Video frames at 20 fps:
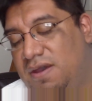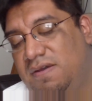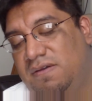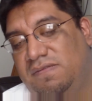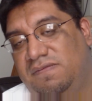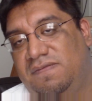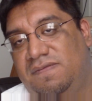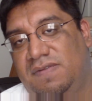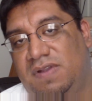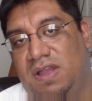
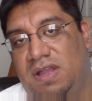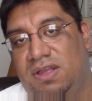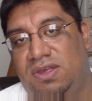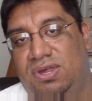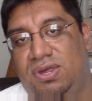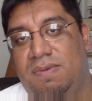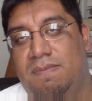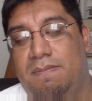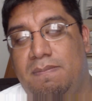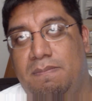of
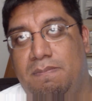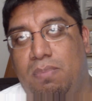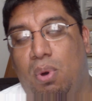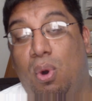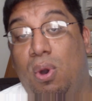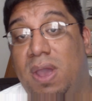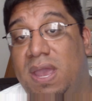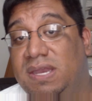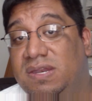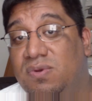Jim
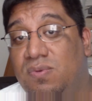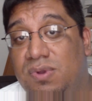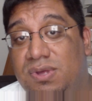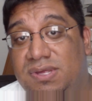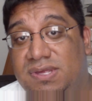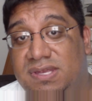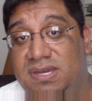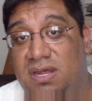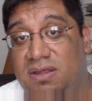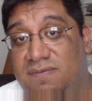Boyd,
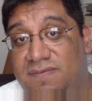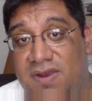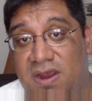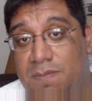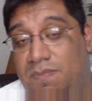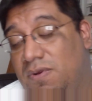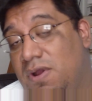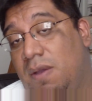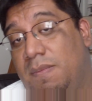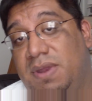which is another
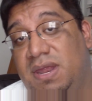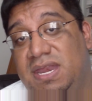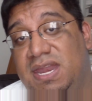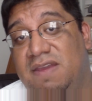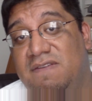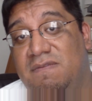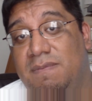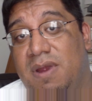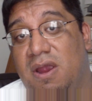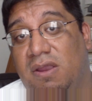very prominent
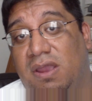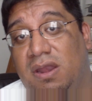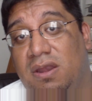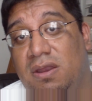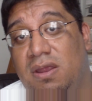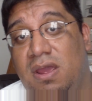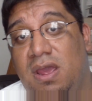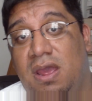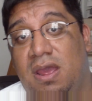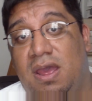Native
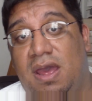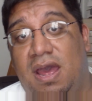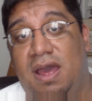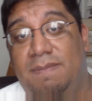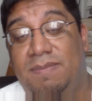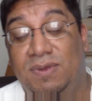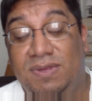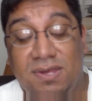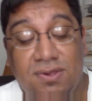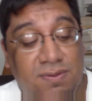American
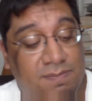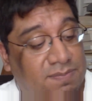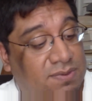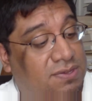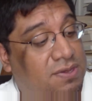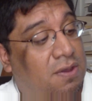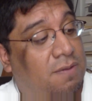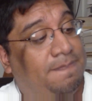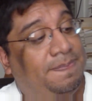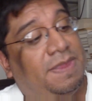musician.
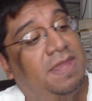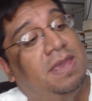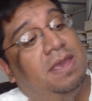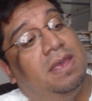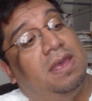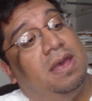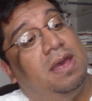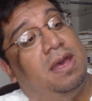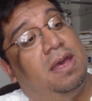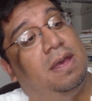So,
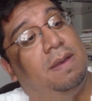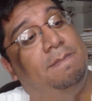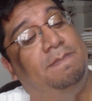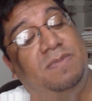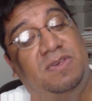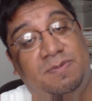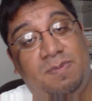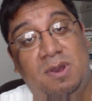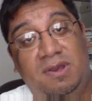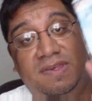
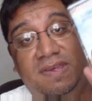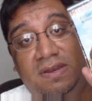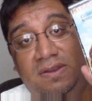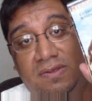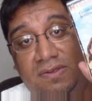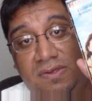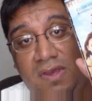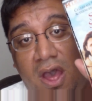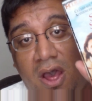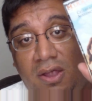Smoke
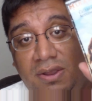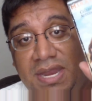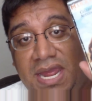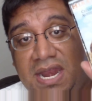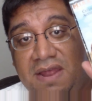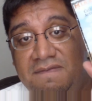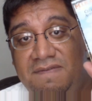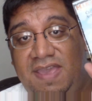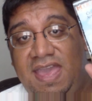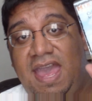Signals, all
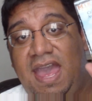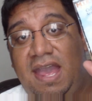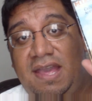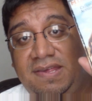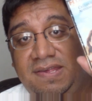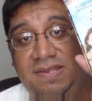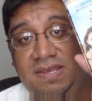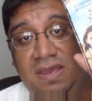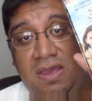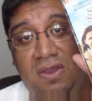Native
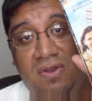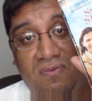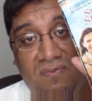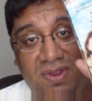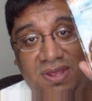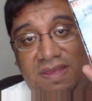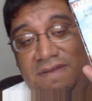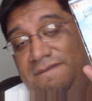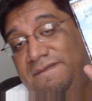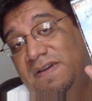cast,
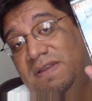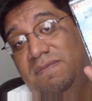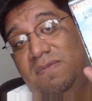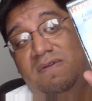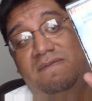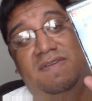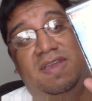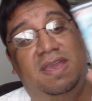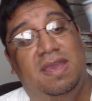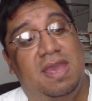really fun
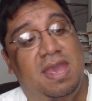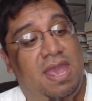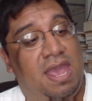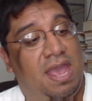movie.